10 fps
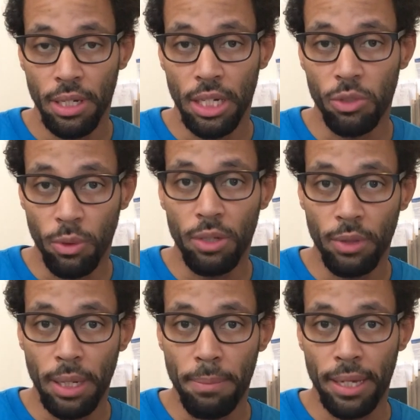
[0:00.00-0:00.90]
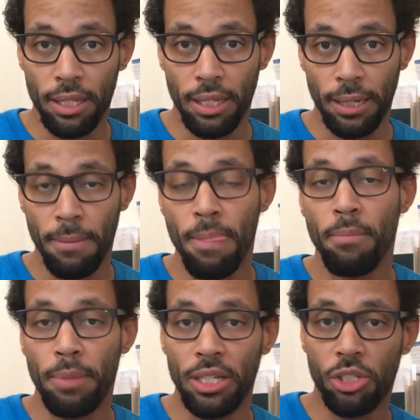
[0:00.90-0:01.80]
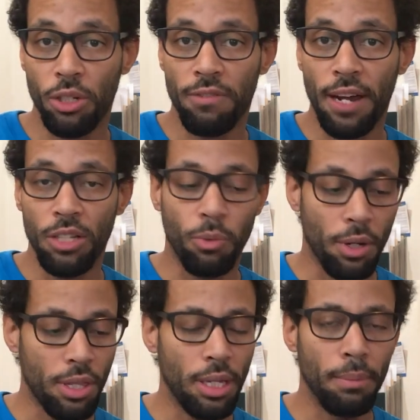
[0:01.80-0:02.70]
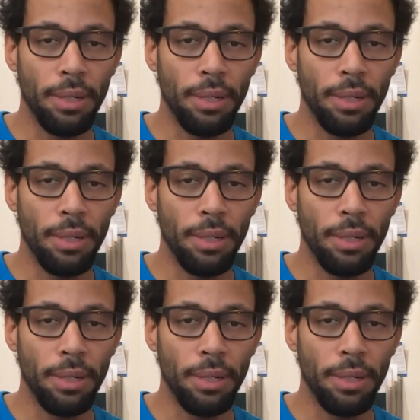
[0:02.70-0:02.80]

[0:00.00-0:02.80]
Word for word: It's really, really a big thing. Being certified is one thing,